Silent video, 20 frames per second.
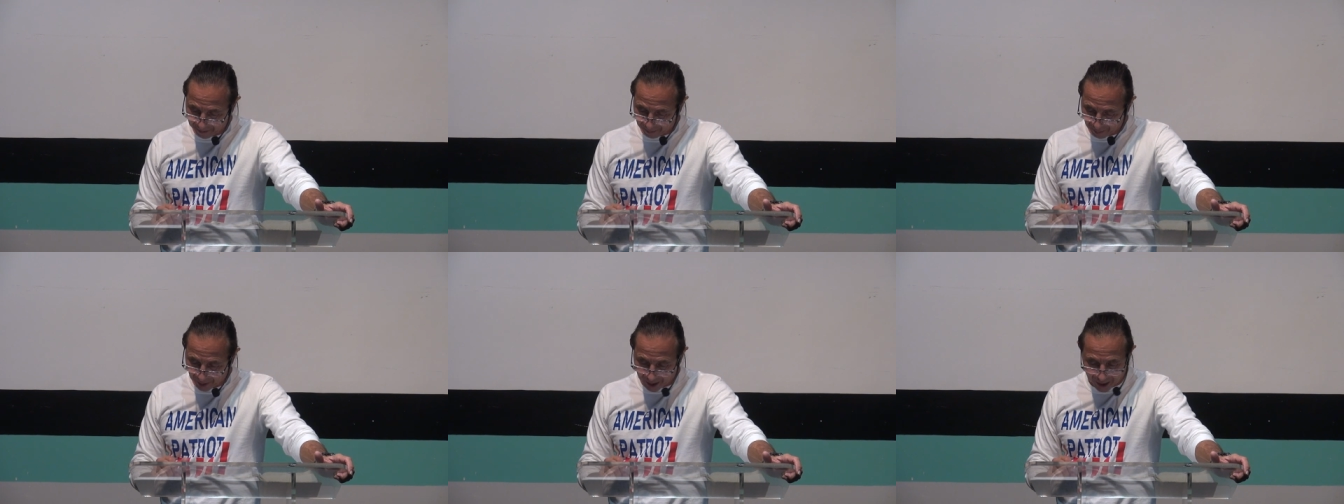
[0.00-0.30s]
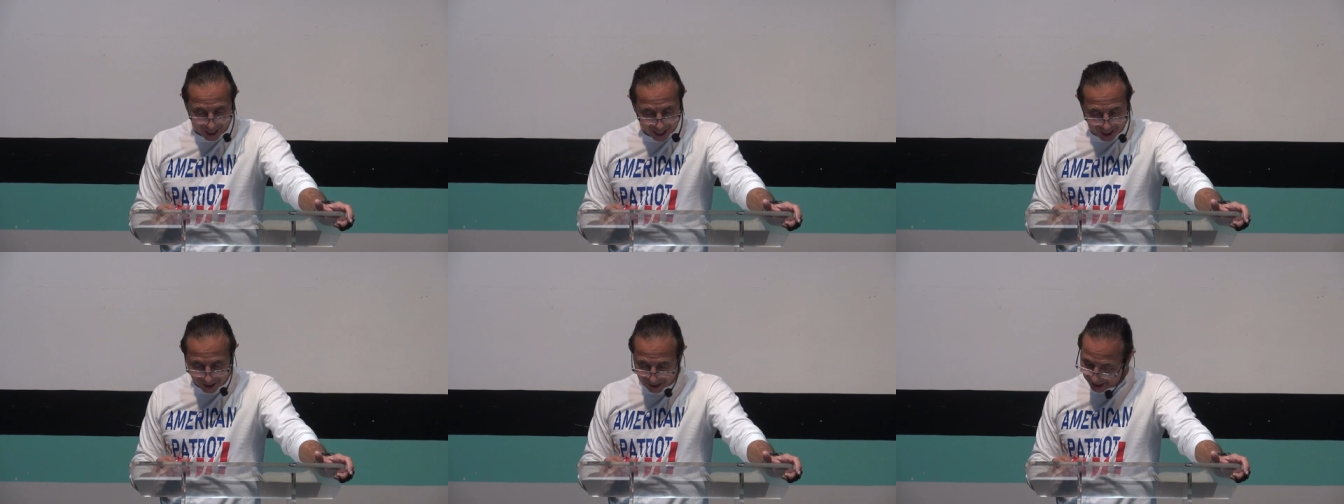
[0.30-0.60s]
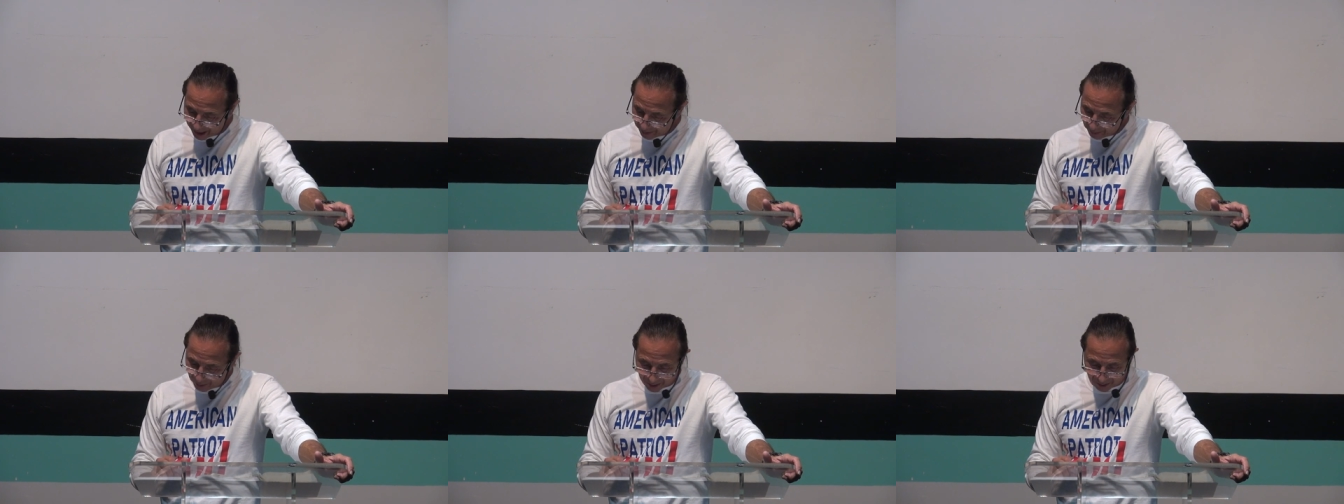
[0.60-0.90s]
But God
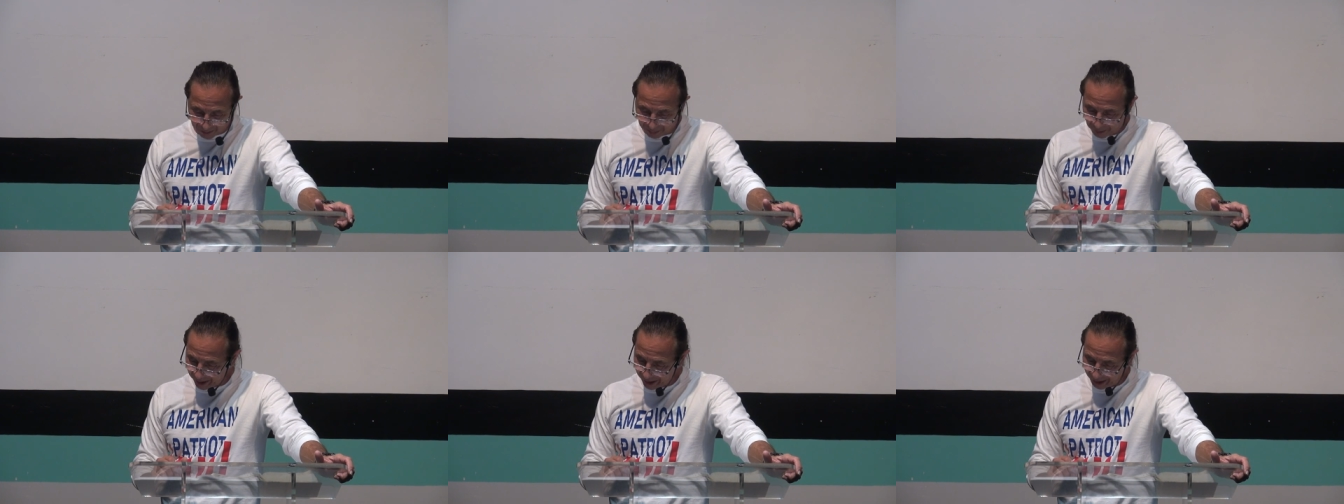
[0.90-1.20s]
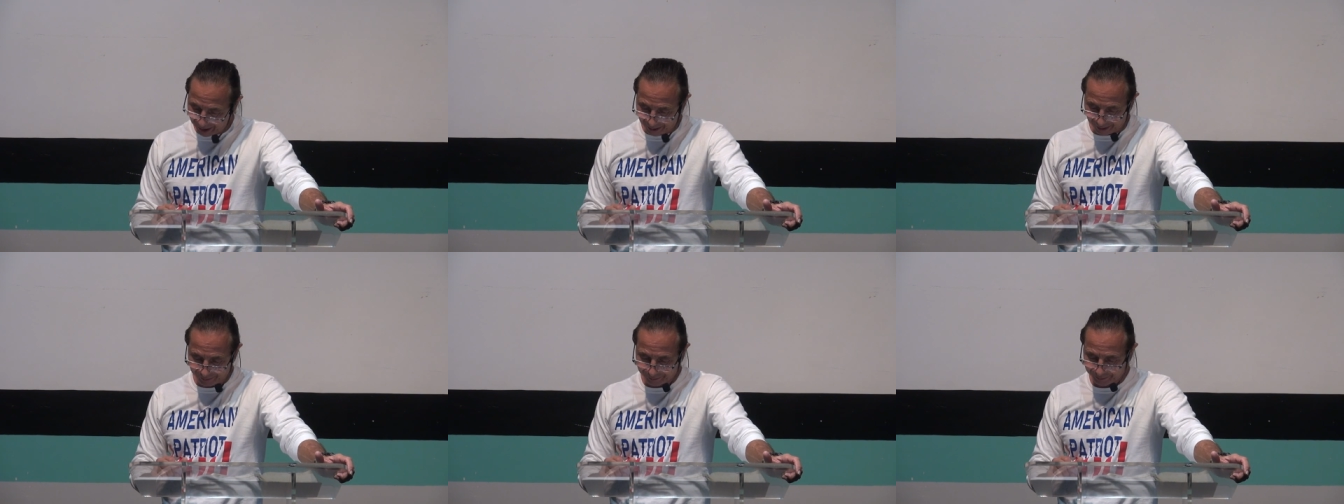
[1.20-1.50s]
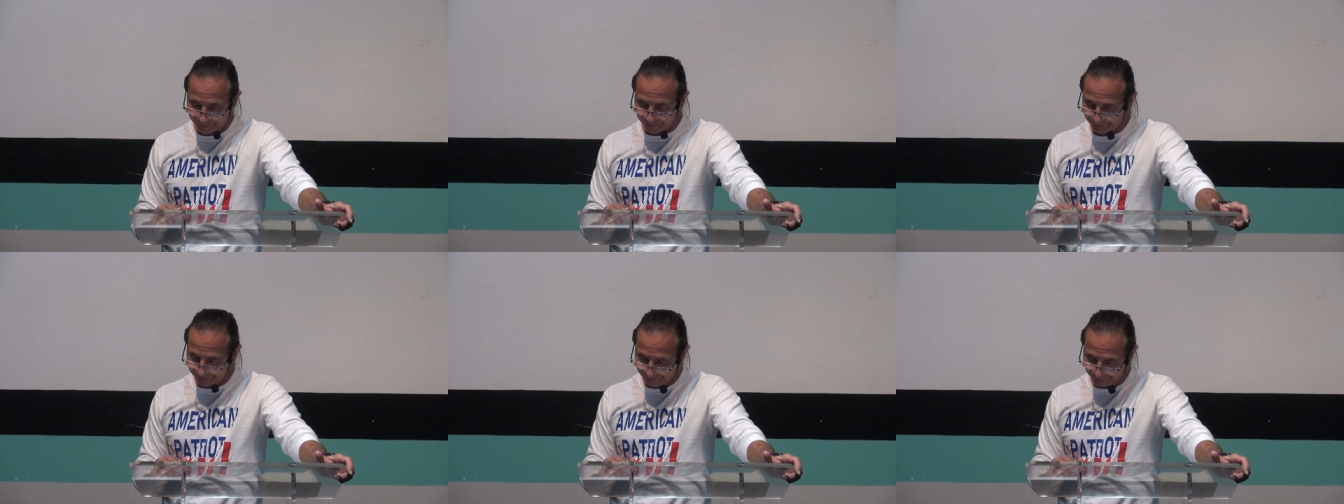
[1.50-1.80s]
came with a plan,
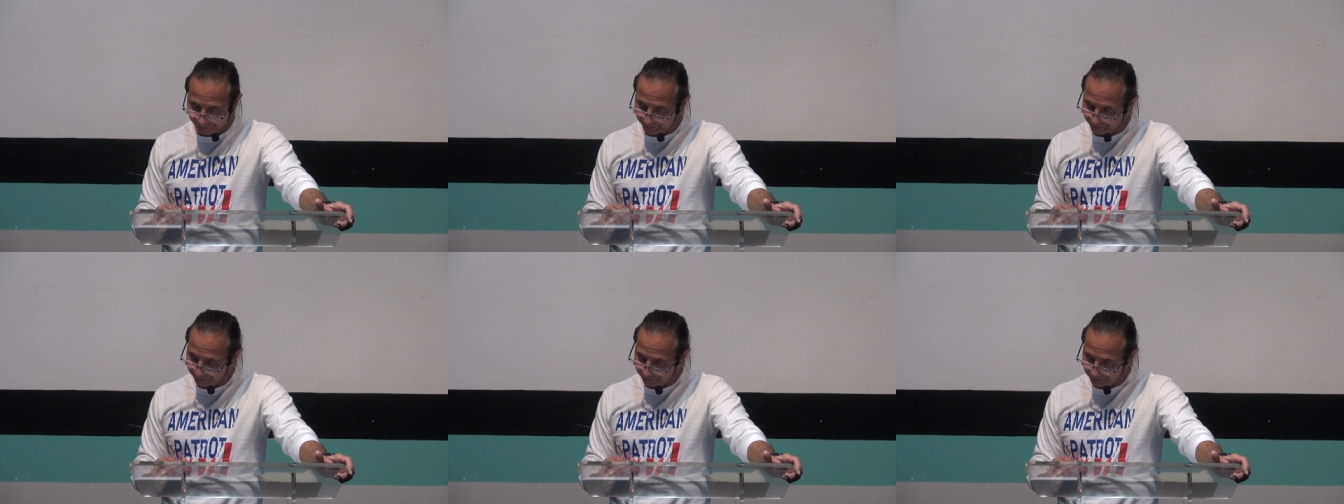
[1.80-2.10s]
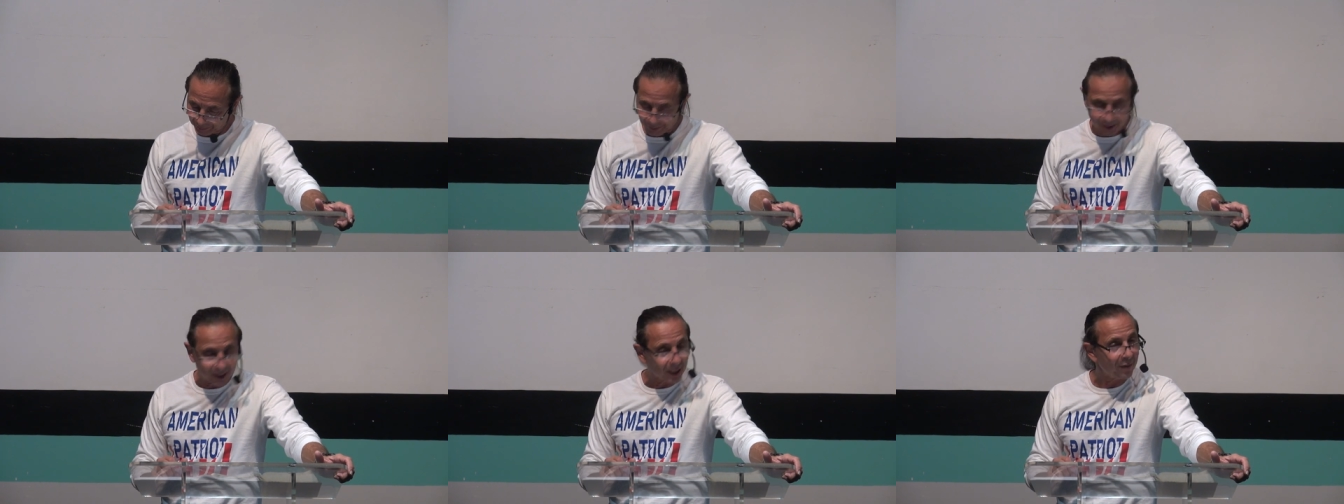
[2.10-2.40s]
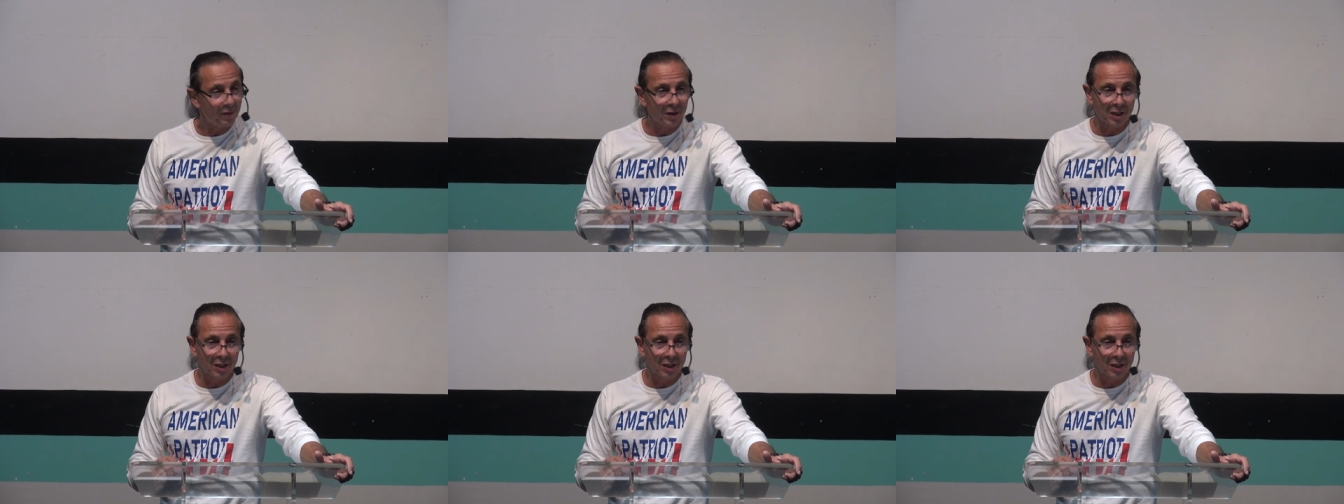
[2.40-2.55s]
plan of